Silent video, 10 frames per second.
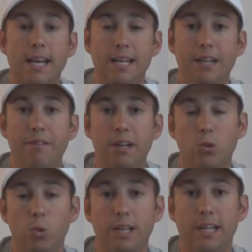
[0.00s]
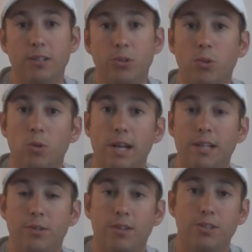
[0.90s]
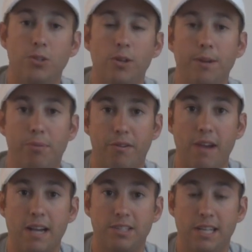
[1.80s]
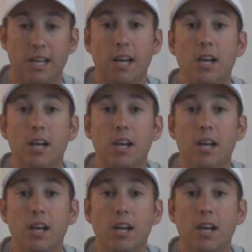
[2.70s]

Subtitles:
individually until the student perfects it.